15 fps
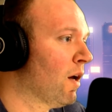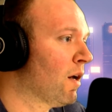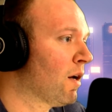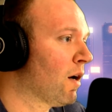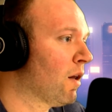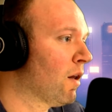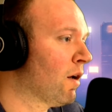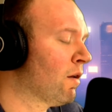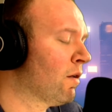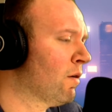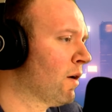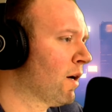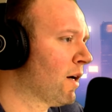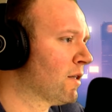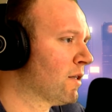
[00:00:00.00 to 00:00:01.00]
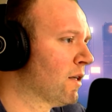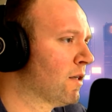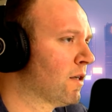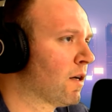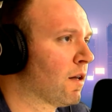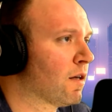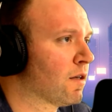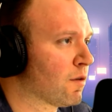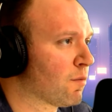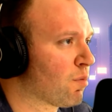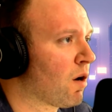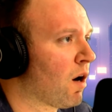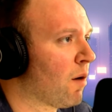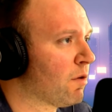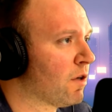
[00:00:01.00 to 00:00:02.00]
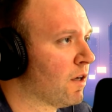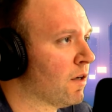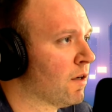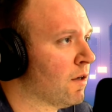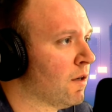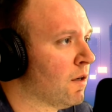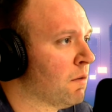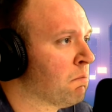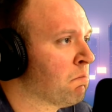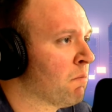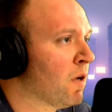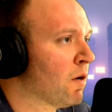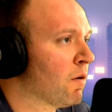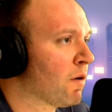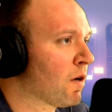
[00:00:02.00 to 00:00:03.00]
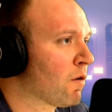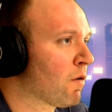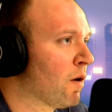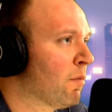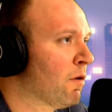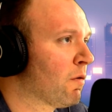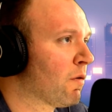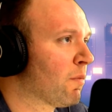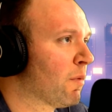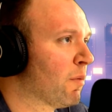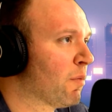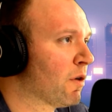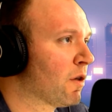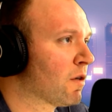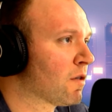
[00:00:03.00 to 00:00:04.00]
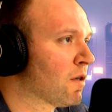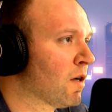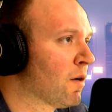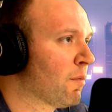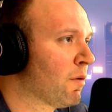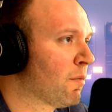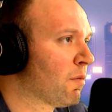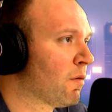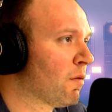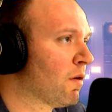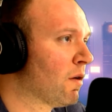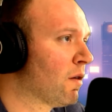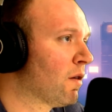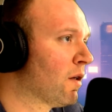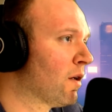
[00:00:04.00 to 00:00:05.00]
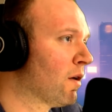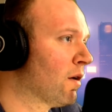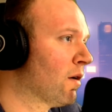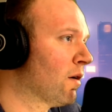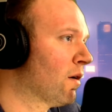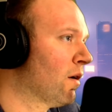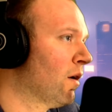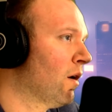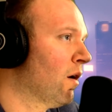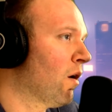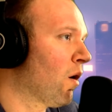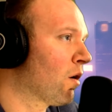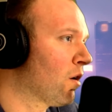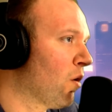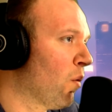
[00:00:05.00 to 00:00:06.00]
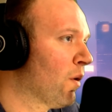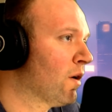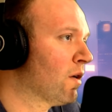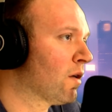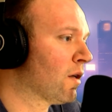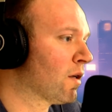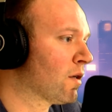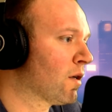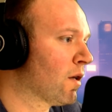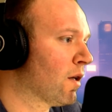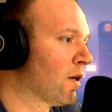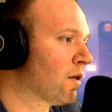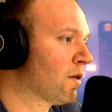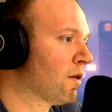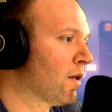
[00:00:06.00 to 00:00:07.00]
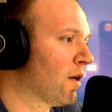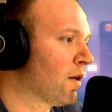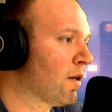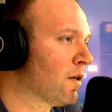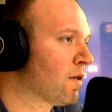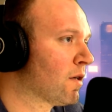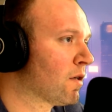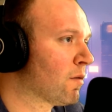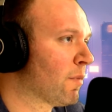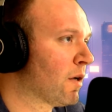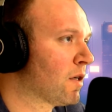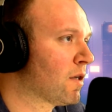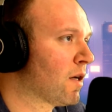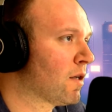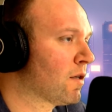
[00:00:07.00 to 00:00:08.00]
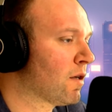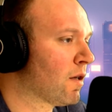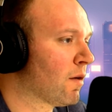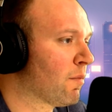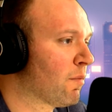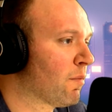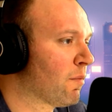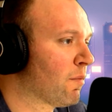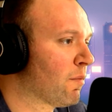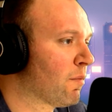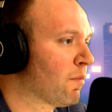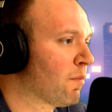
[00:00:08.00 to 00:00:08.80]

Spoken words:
And a lot of you guys listening to this are probably, in agreement with me, but there's a lot of people that are going to listen to this doesn't make sense to them. But,